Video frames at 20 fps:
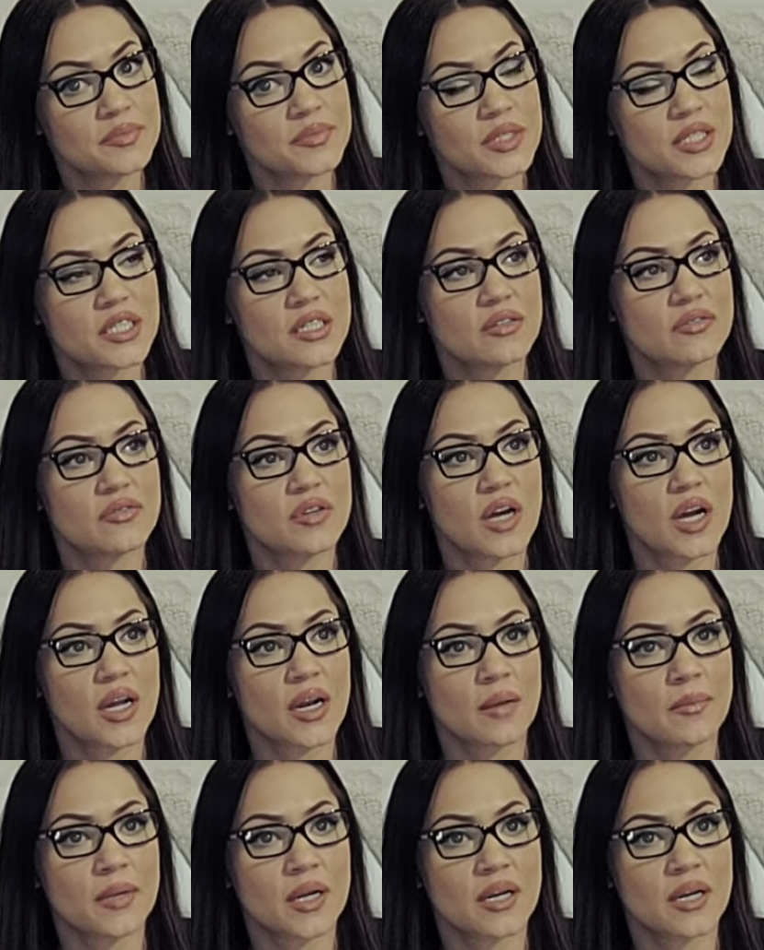And if not,
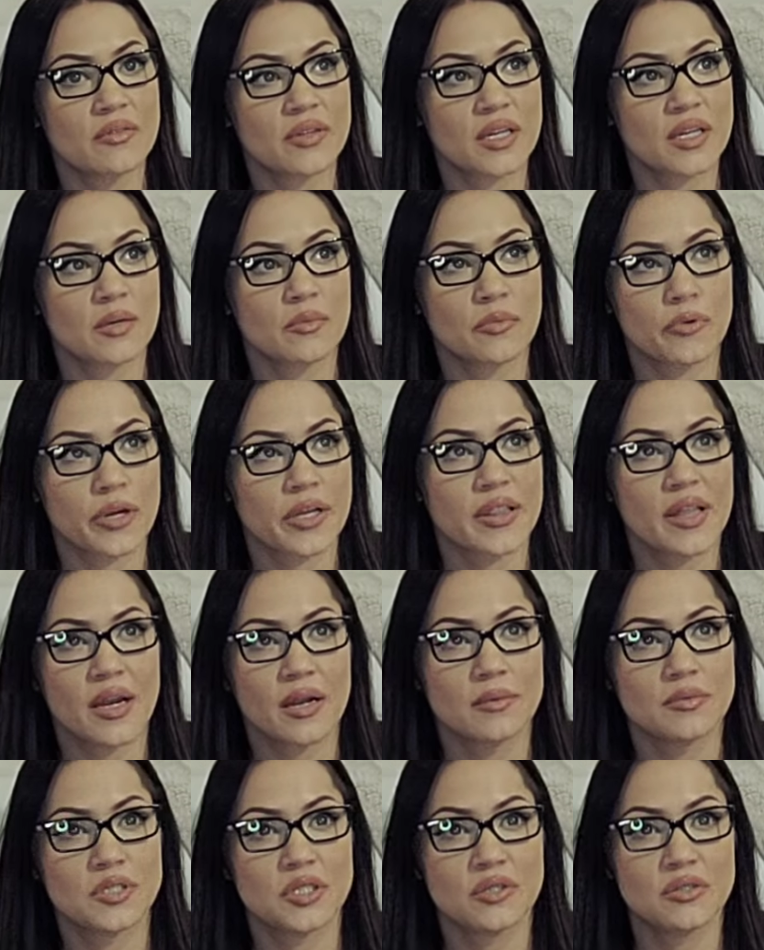I'm not even going to bring that
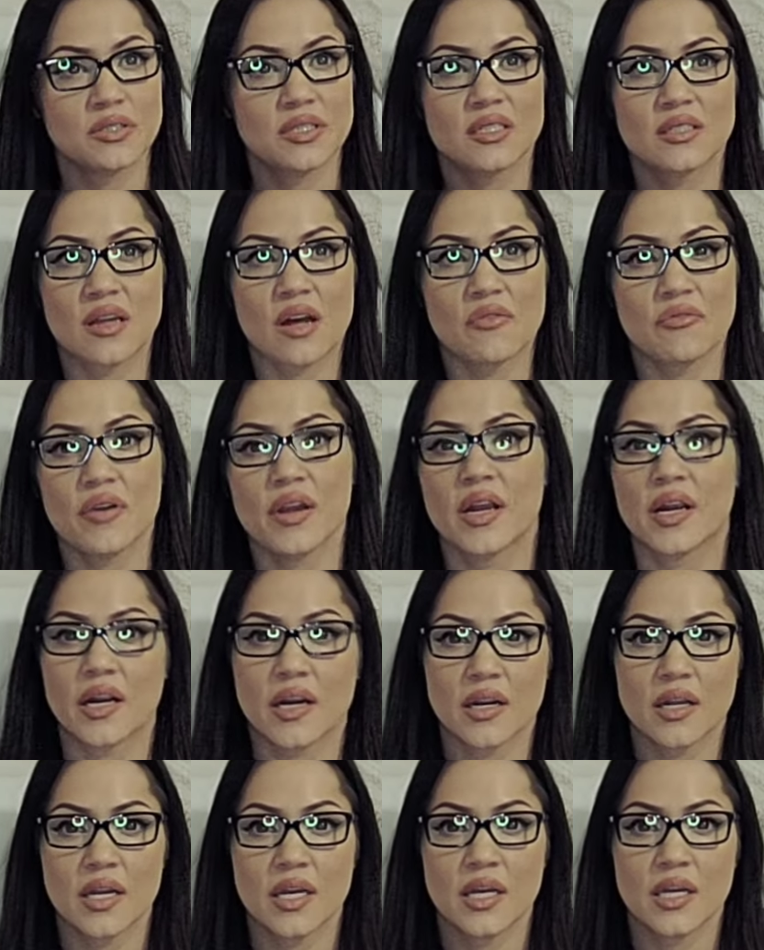up to you because it's not
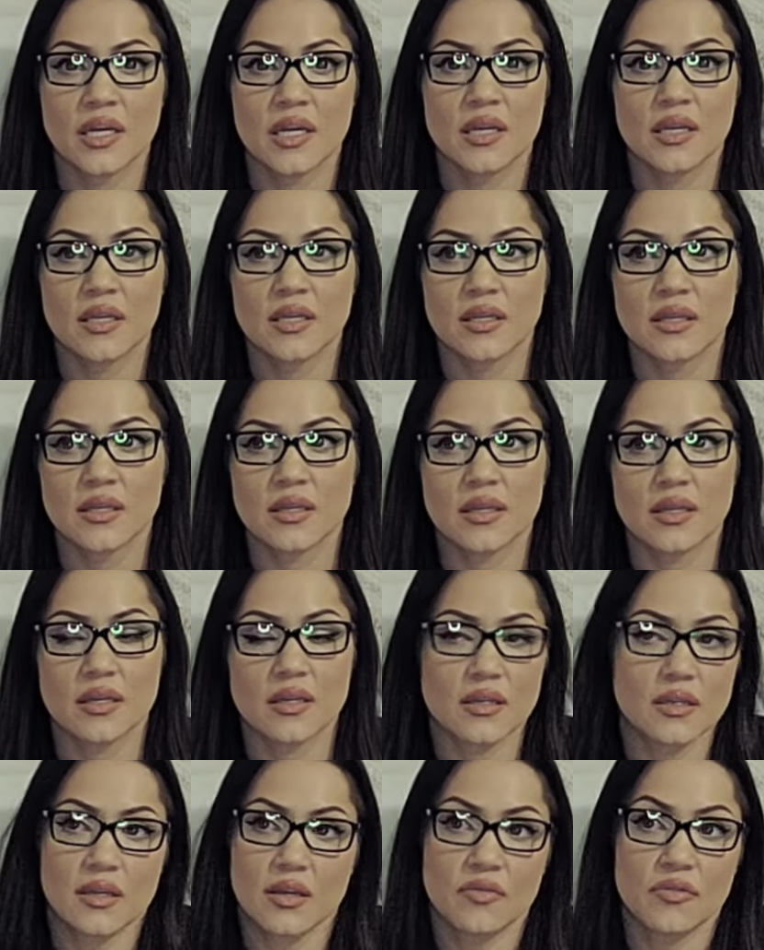fair.
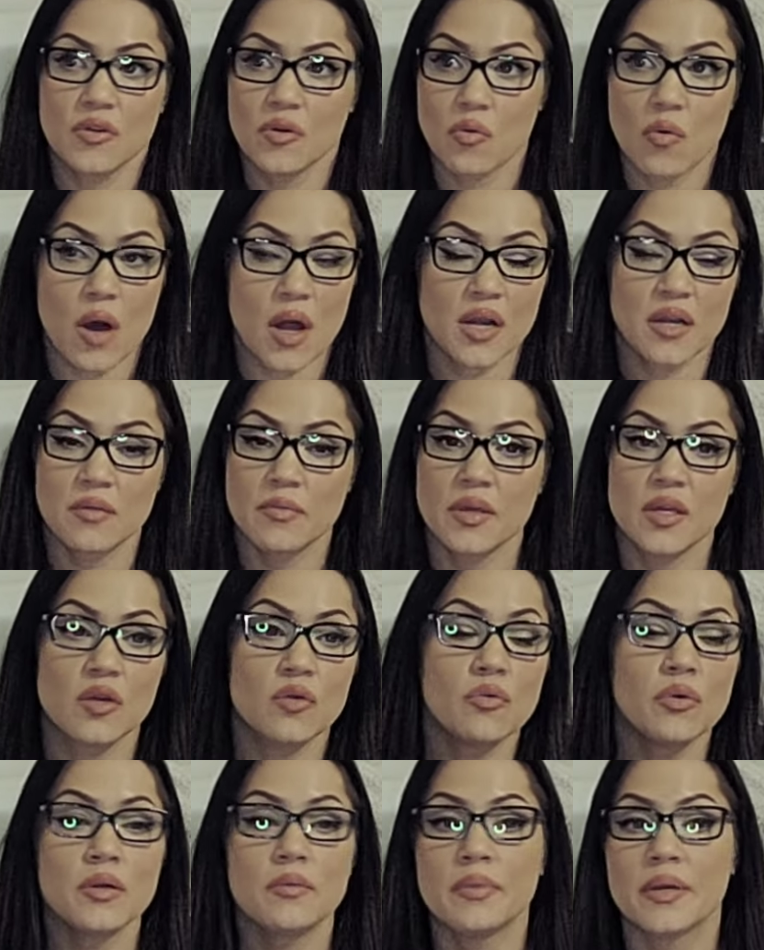If you wanted to be, you
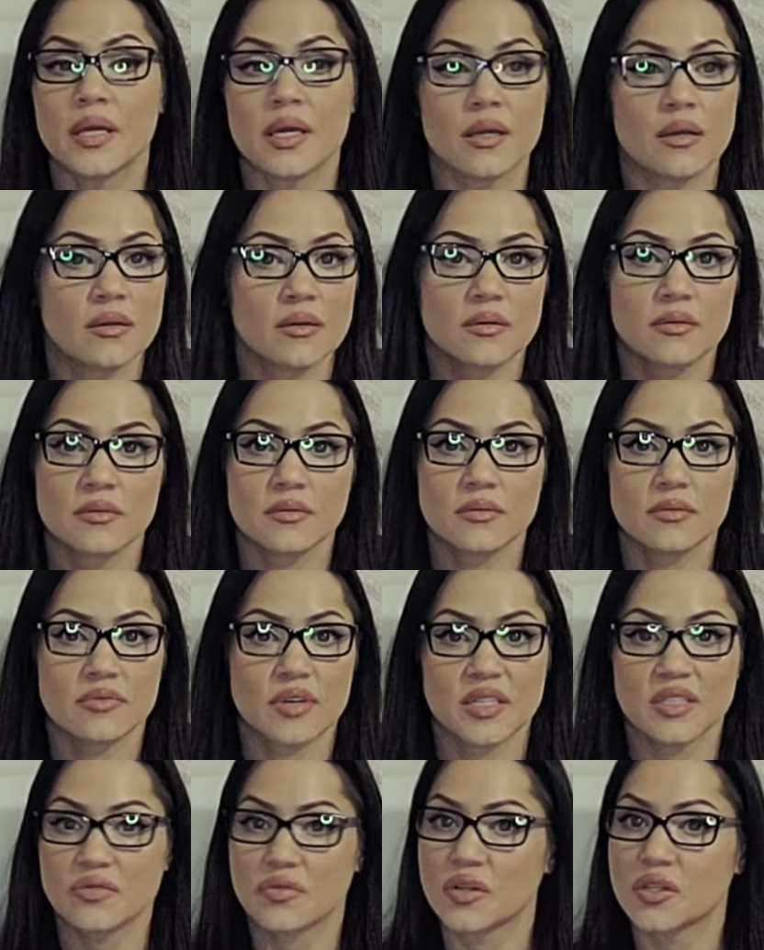would be.
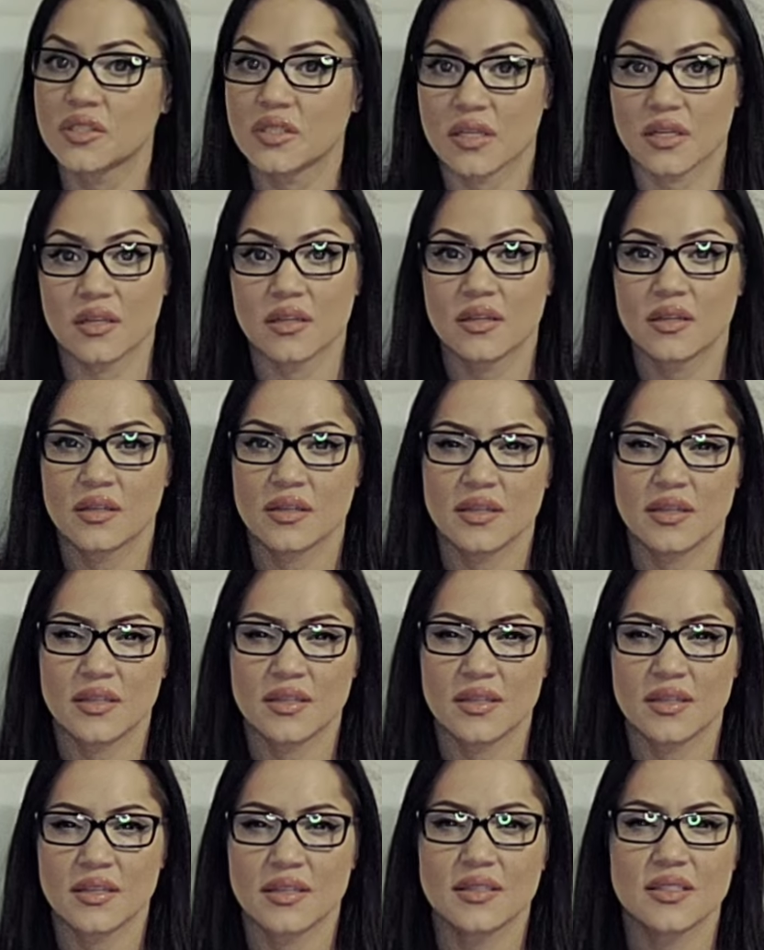Vice versa.
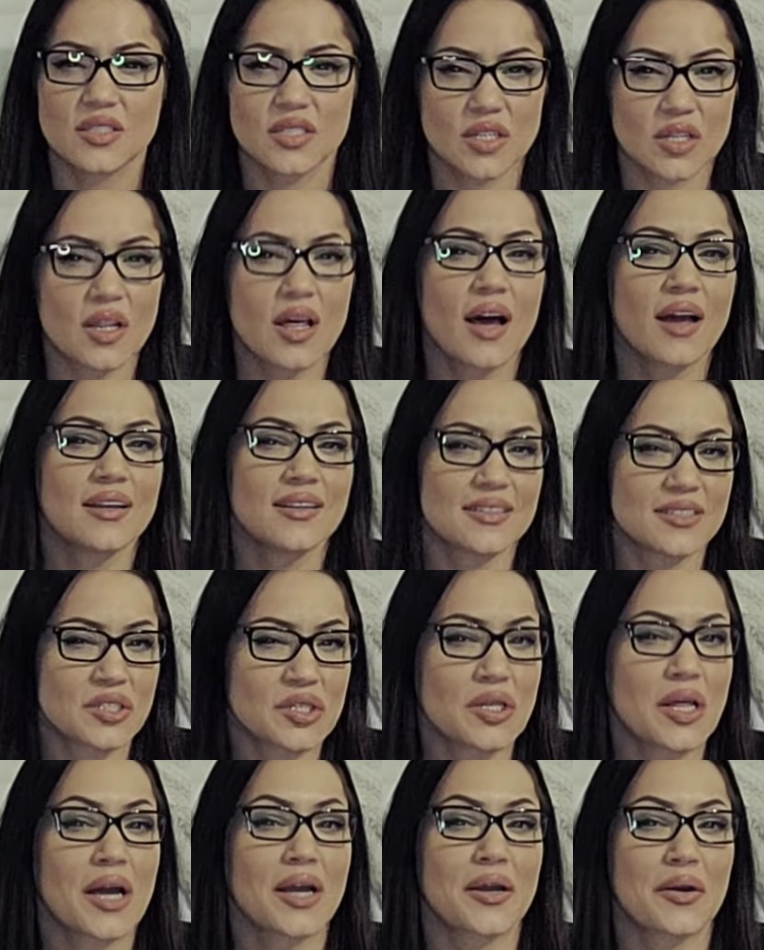There's a
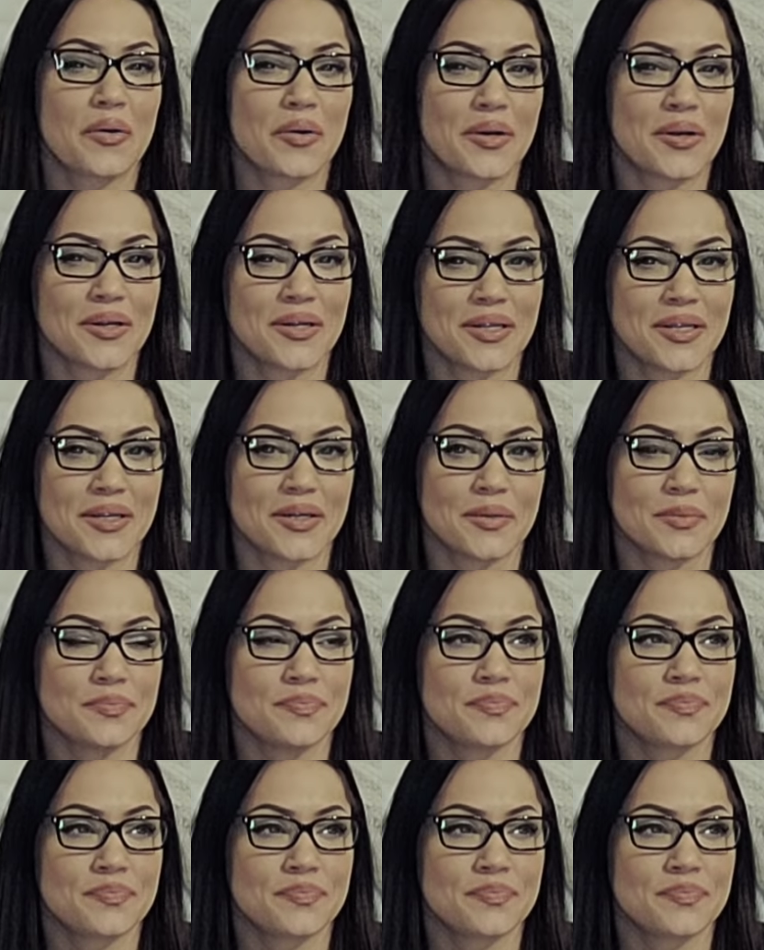lot going on here.